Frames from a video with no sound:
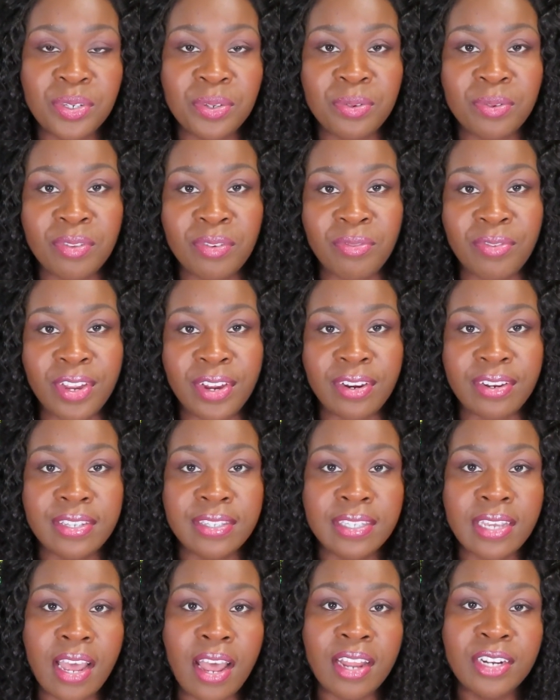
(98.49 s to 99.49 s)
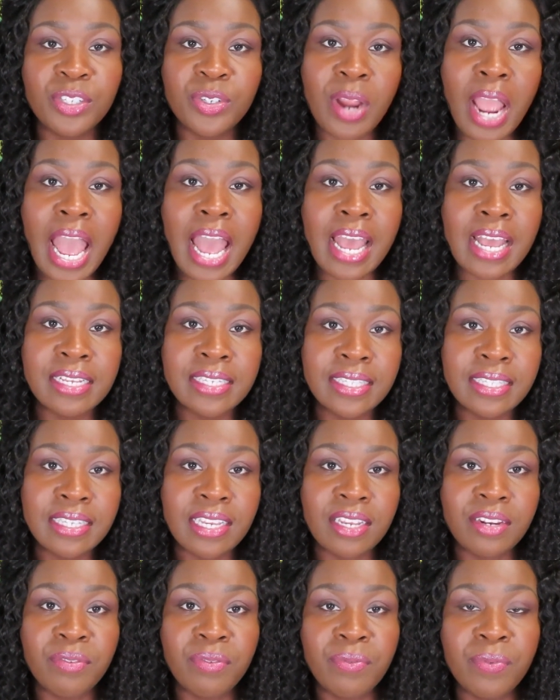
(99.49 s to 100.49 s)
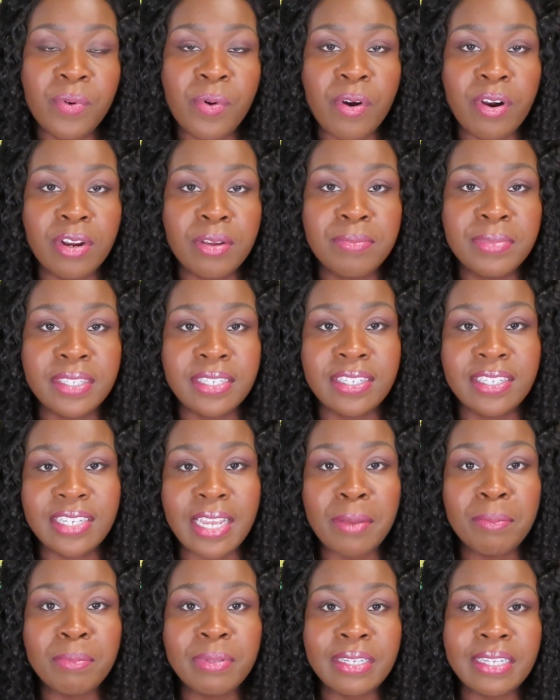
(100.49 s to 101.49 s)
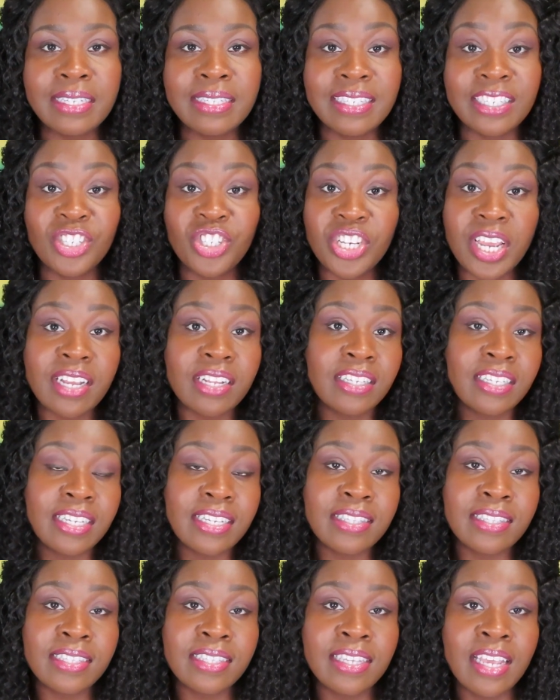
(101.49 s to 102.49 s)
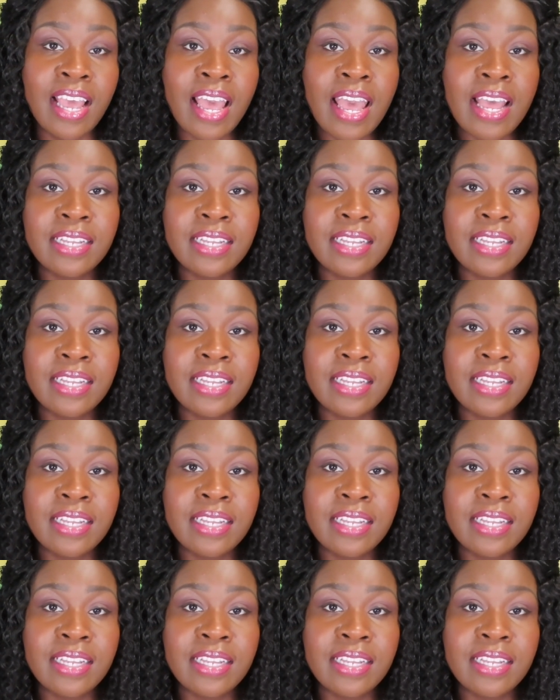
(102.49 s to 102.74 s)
to the various contracts and forms and templates and checklists